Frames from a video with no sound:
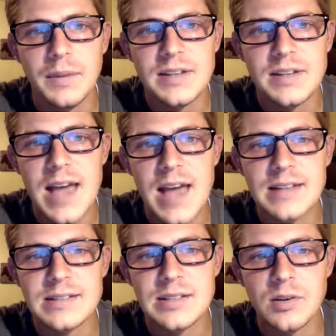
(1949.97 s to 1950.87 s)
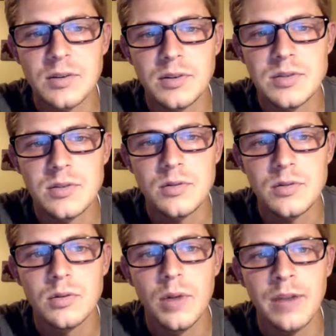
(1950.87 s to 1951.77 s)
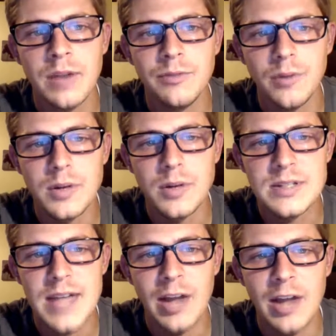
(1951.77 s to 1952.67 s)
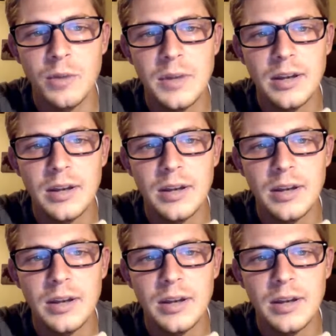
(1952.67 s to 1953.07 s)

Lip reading: that's going to influence the element,